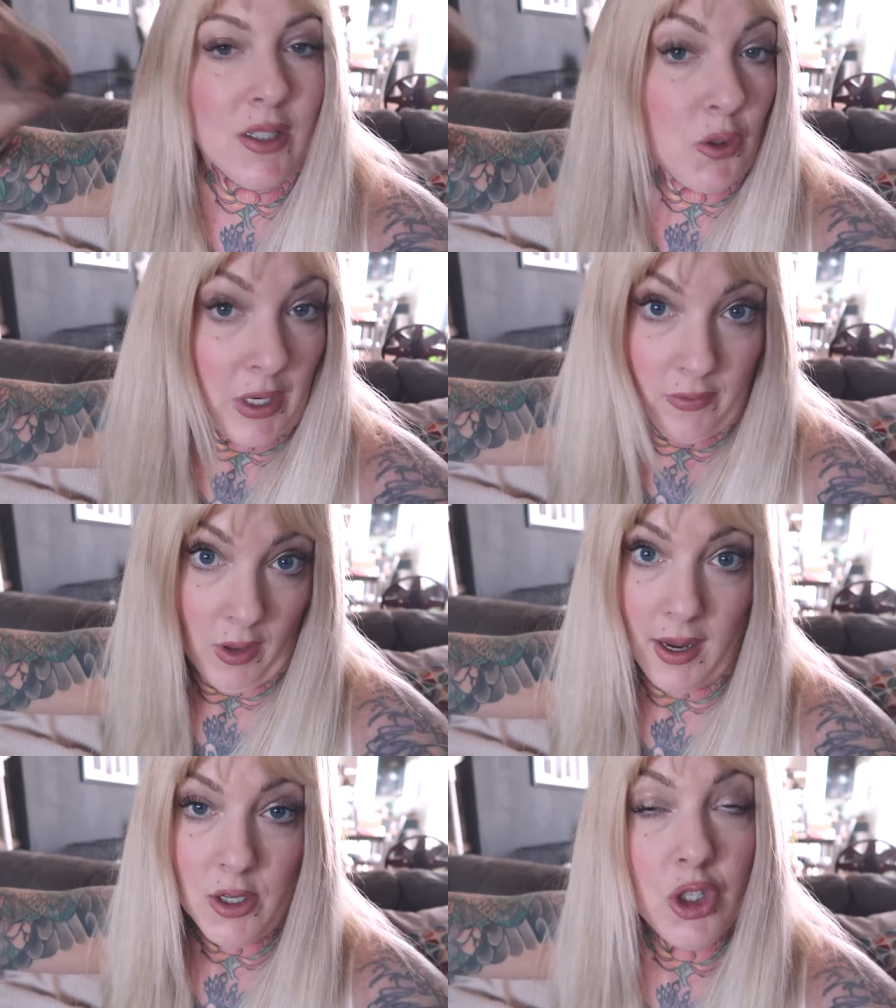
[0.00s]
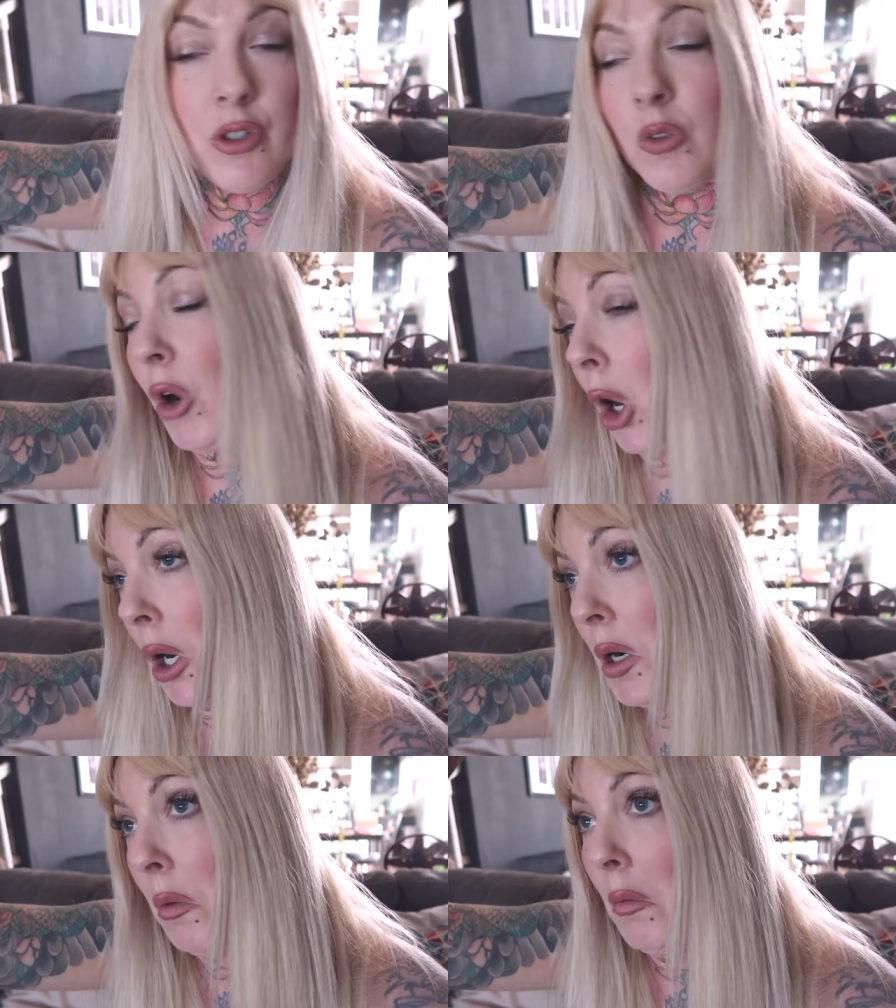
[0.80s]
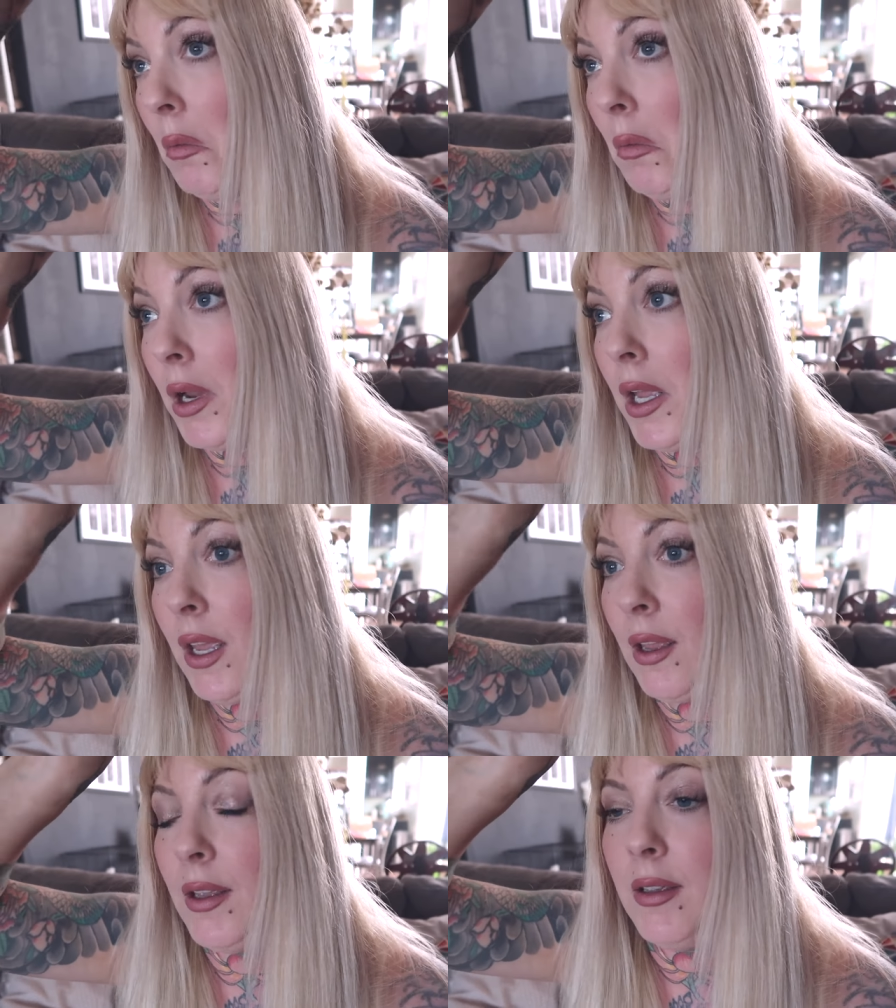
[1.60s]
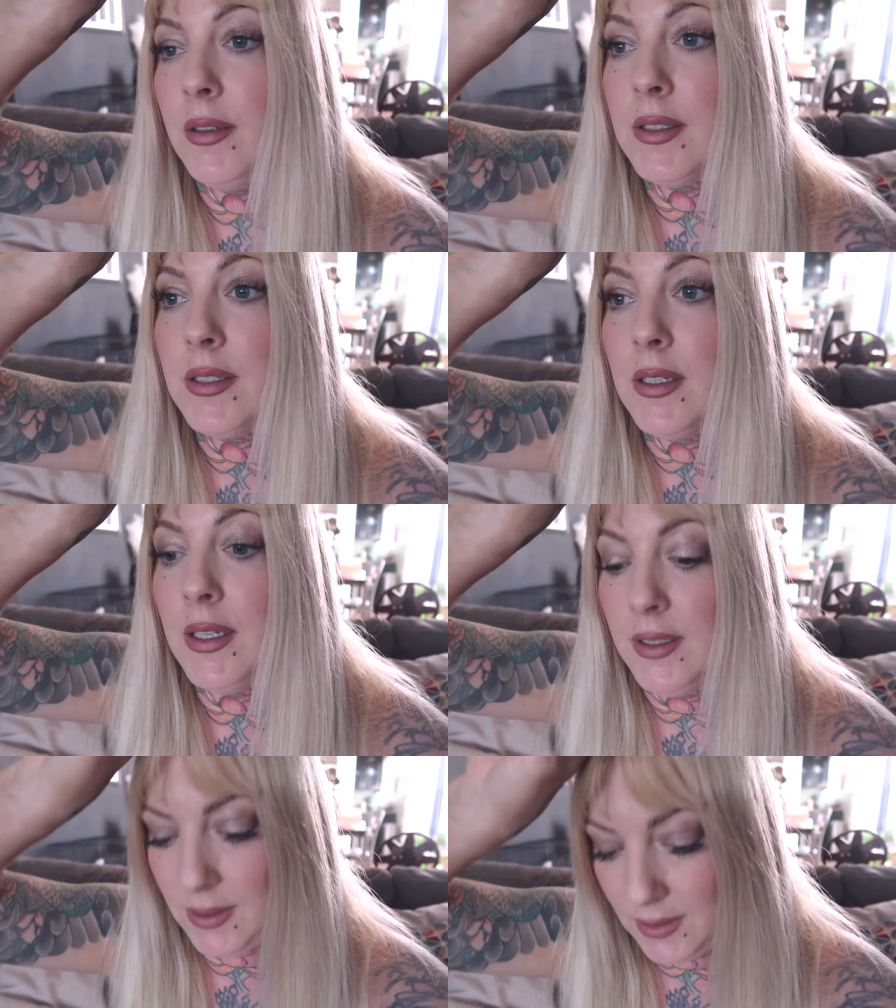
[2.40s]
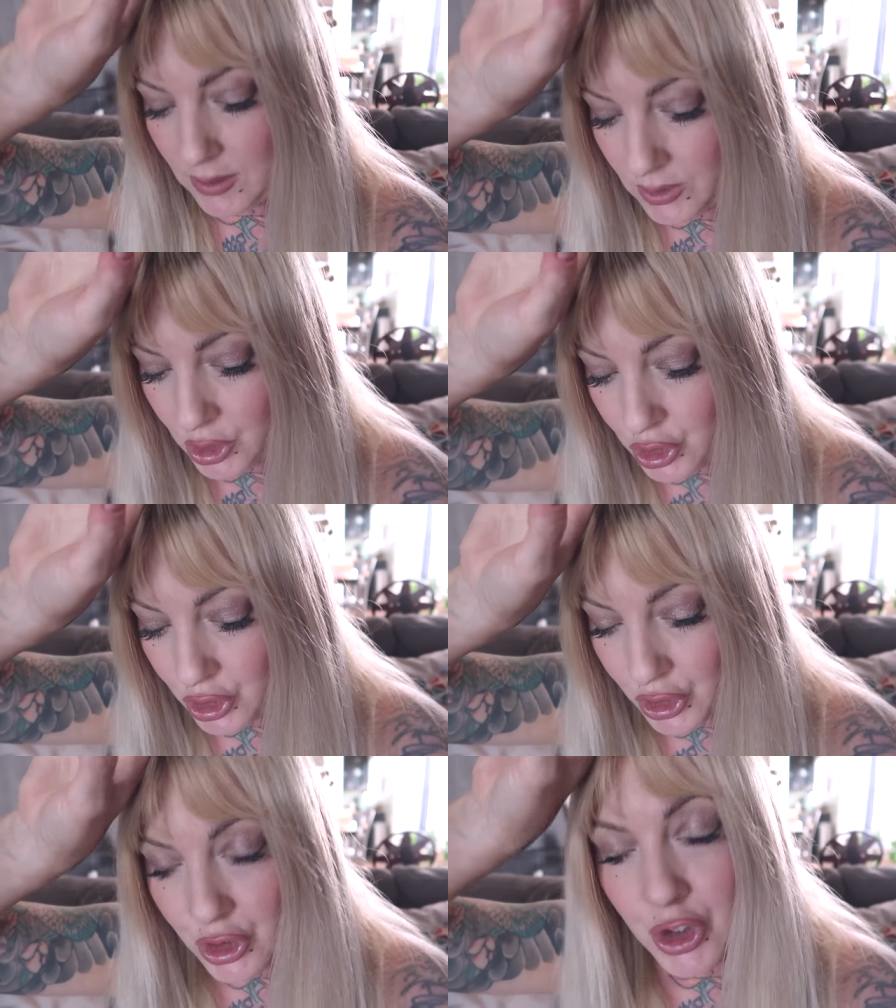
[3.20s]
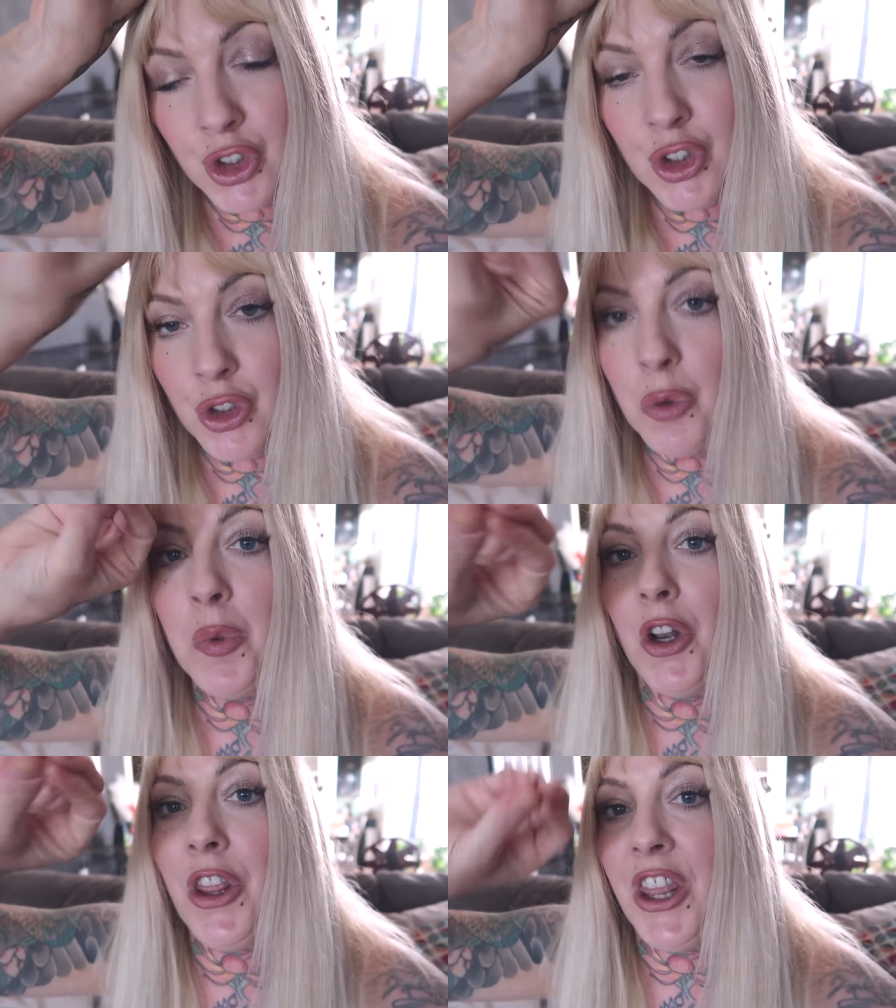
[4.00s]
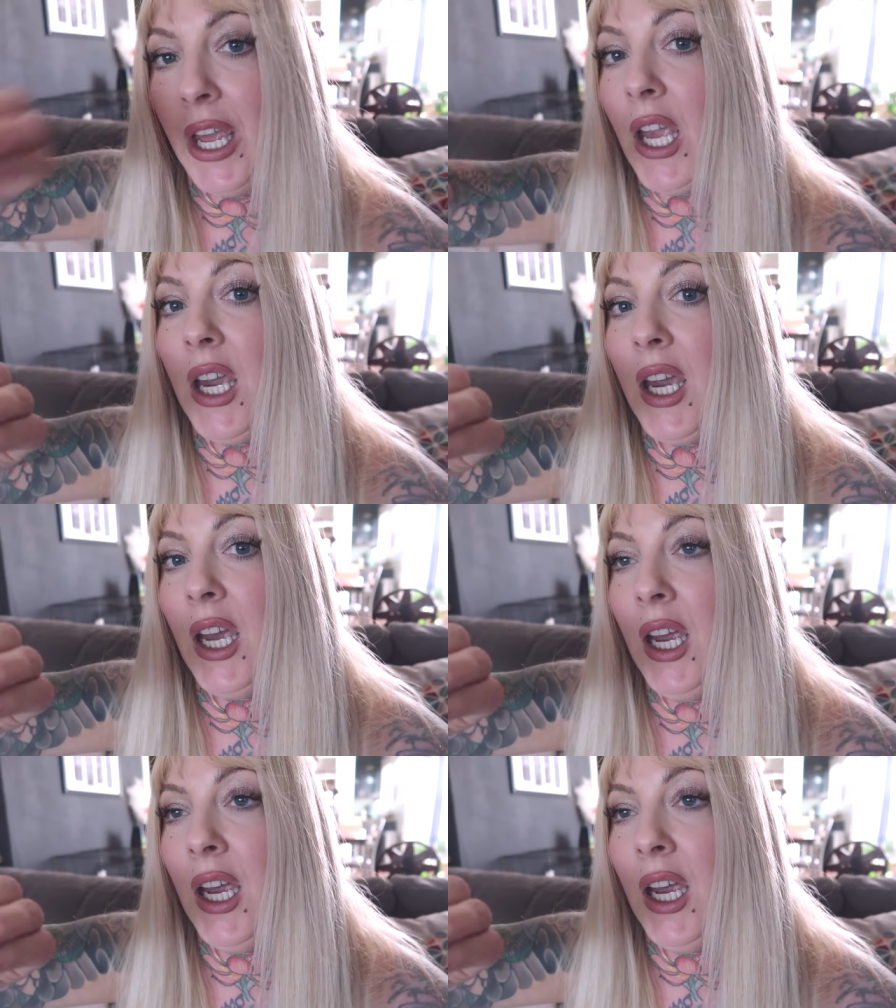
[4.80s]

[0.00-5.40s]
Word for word: and Green Flash so far is it's super thick,